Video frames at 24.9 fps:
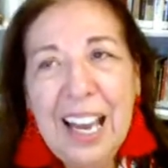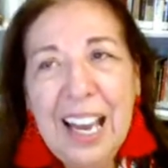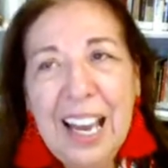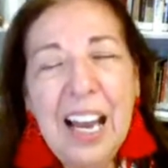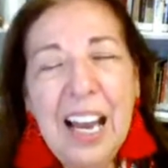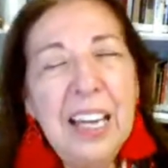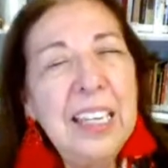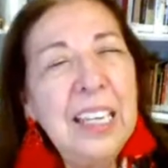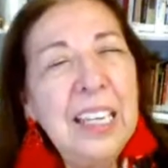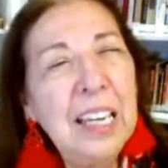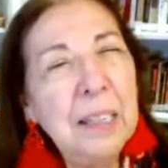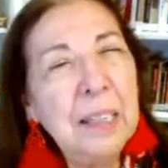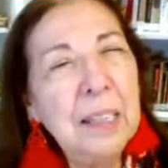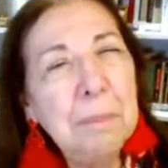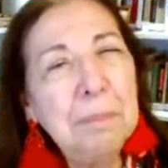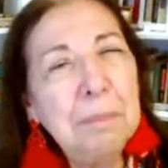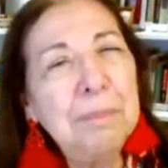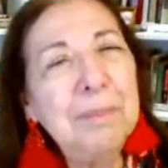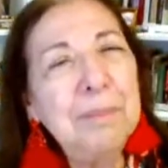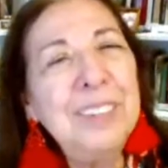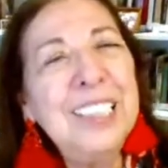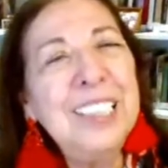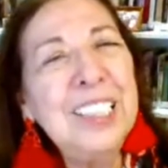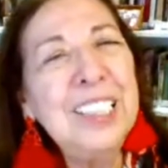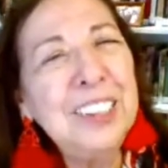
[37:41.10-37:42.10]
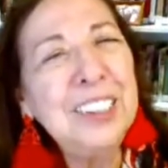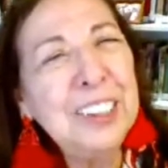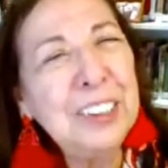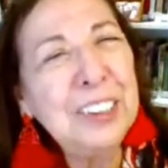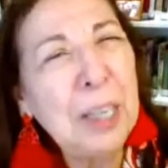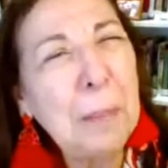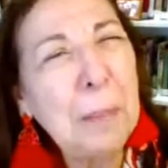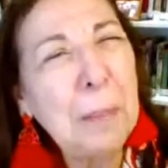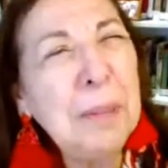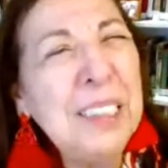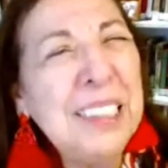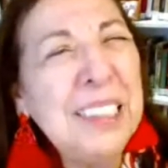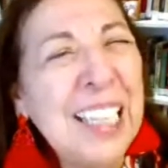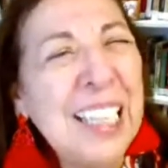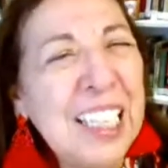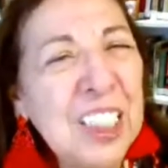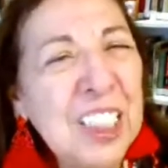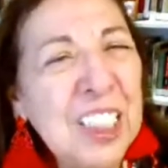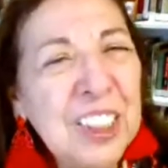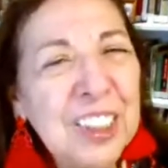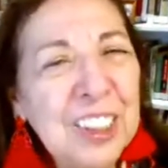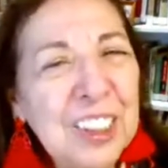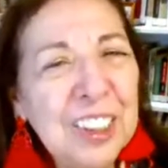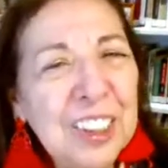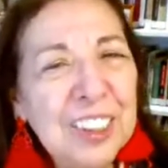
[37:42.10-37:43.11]
I had you know
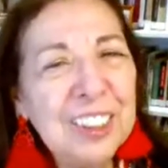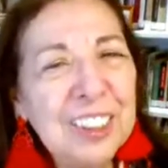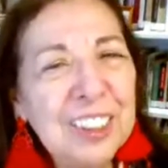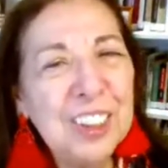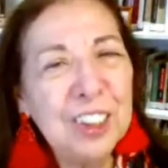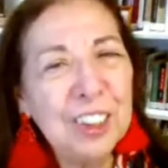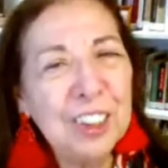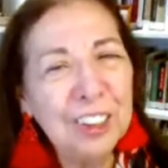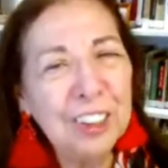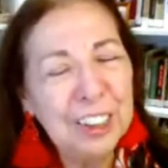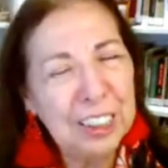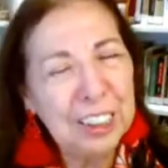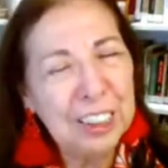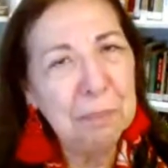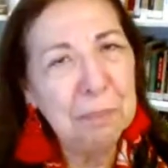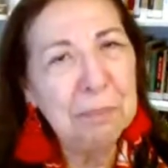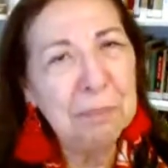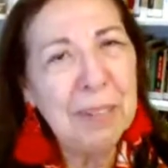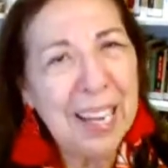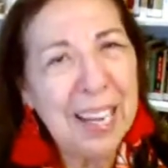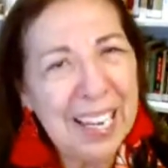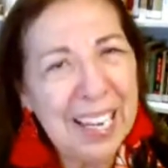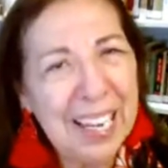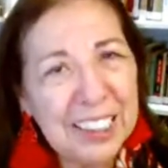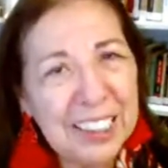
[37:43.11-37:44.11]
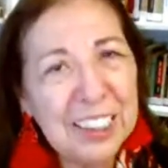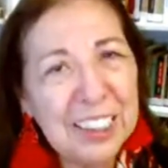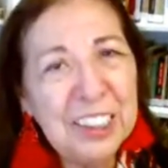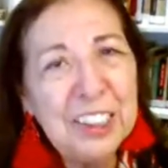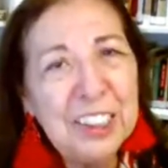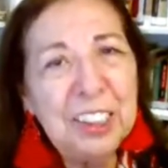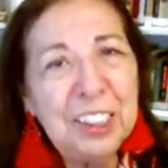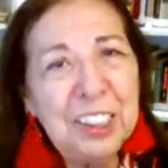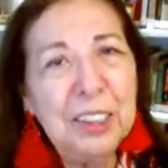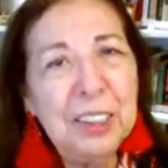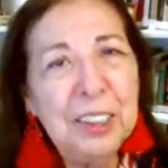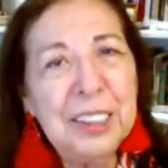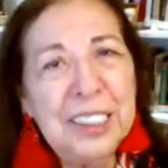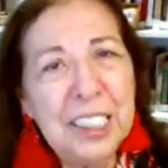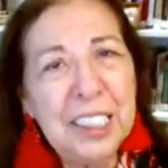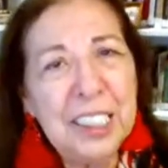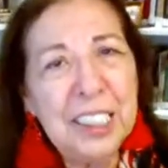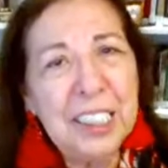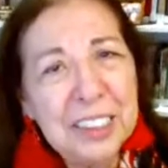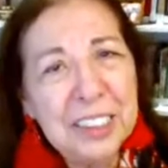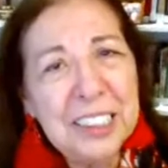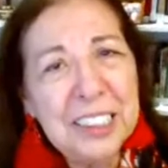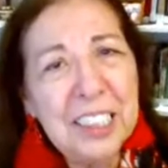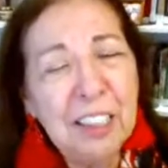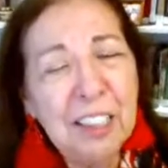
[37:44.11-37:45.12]
trepidation. Should the editor mm-hmm. get
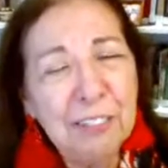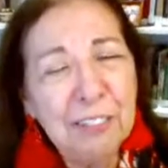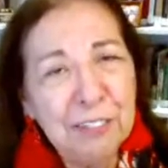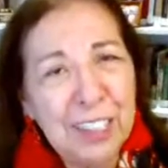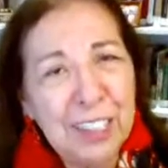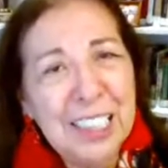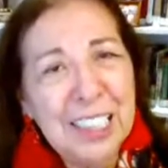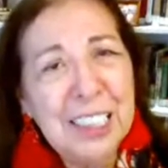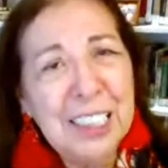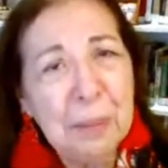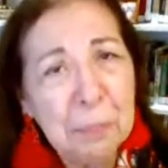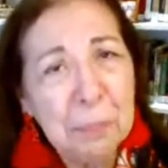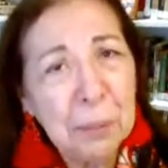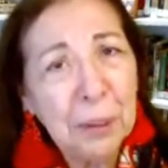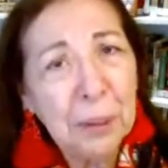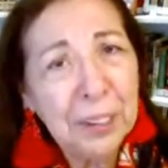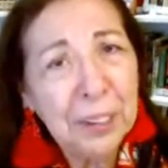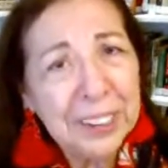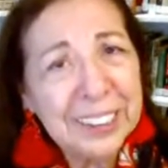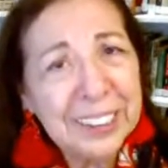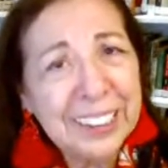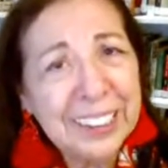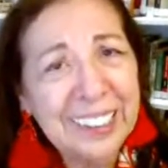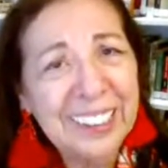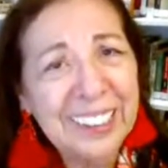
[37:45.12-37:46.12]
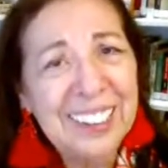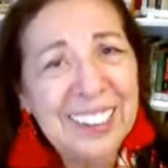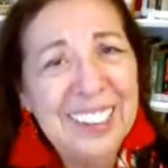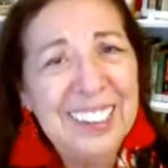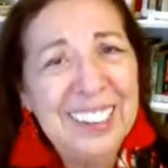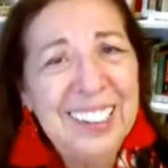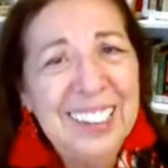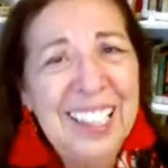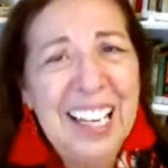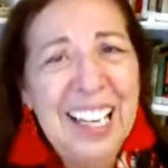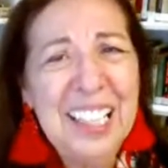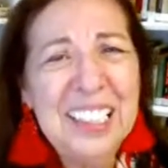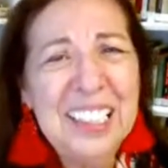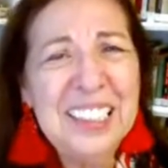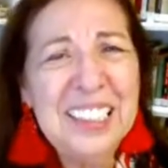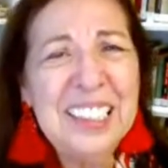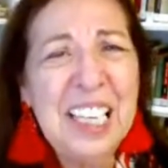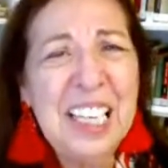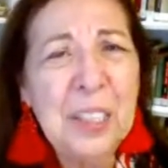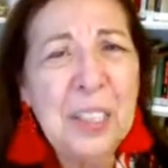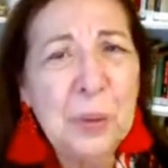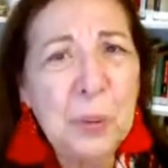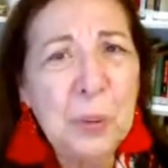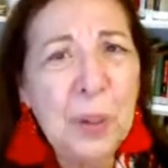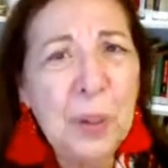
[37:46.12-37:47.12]
herself in the book? How does
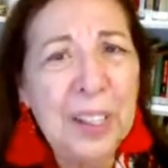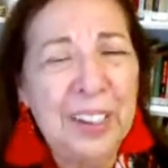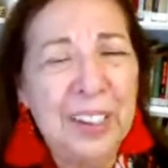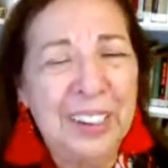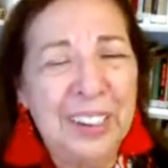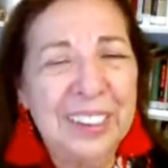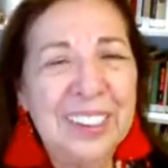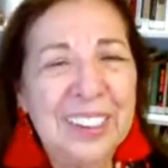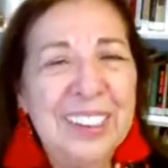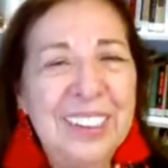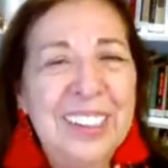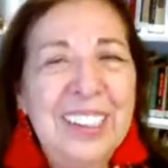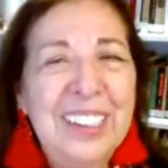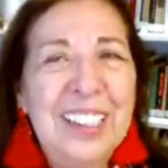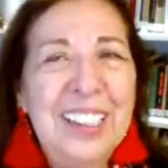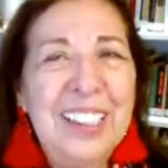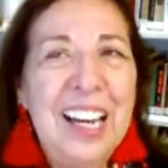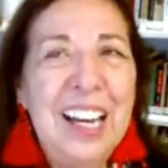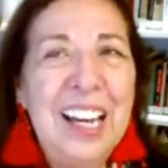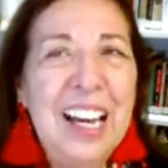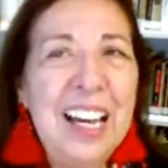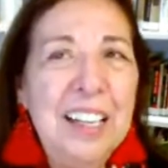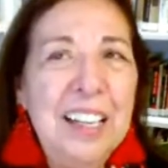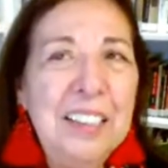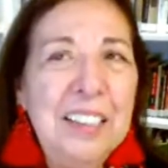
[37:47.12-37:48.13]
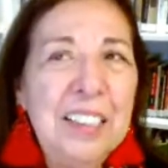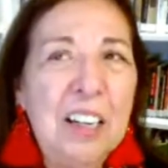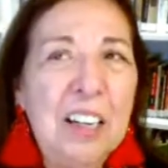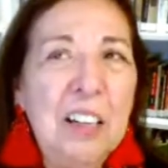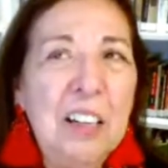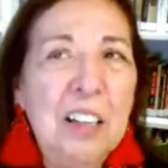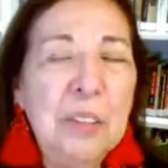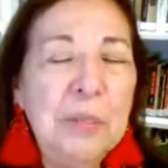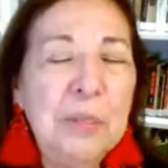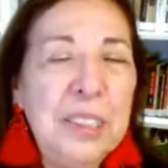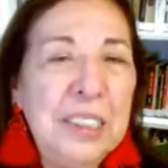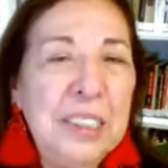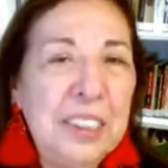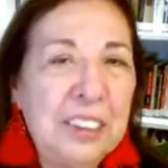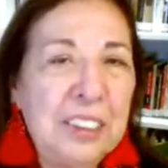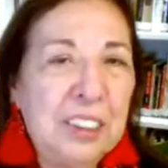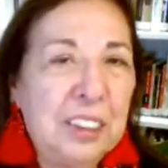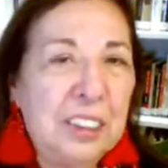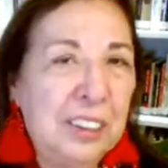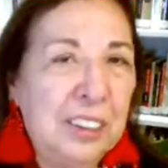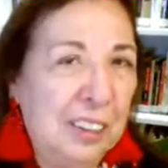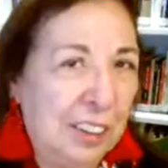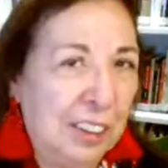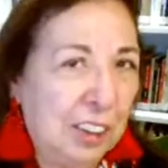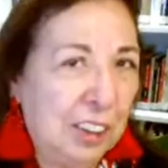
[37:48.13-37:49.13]
that work? I always
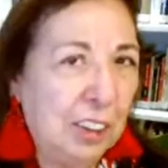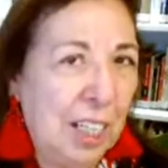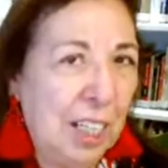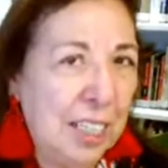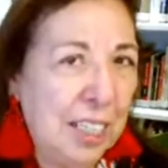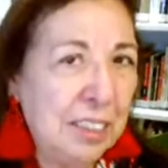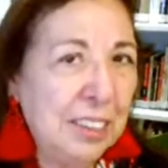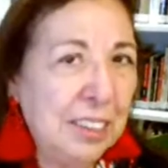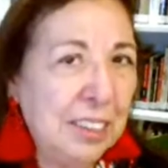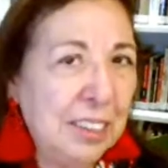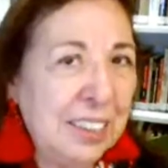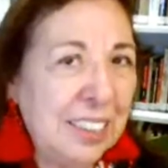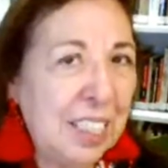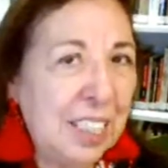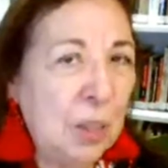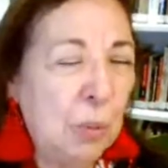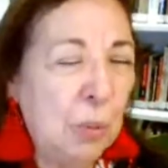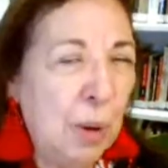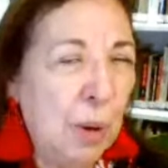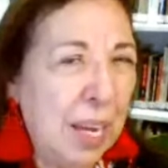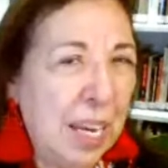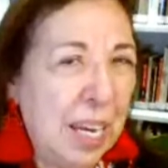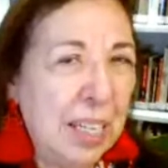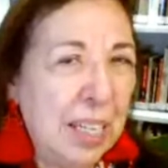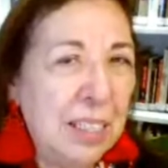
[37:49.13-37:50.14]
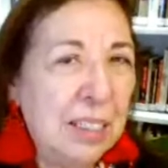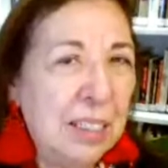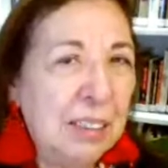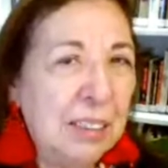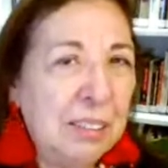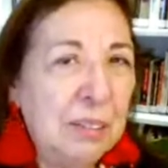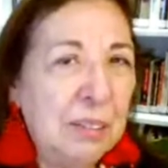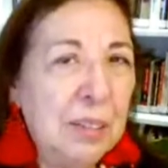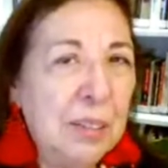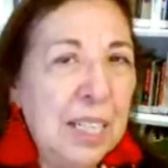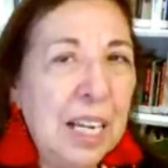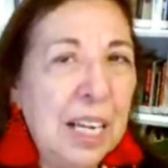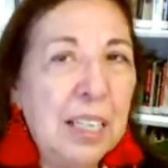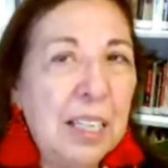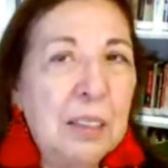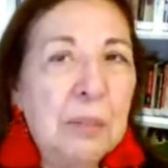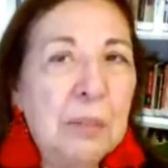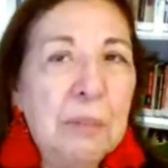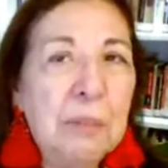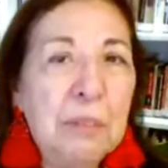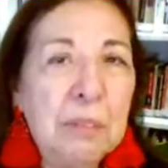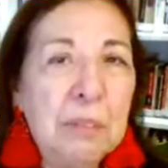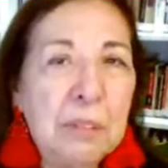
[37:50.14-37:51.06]
try to stay away when I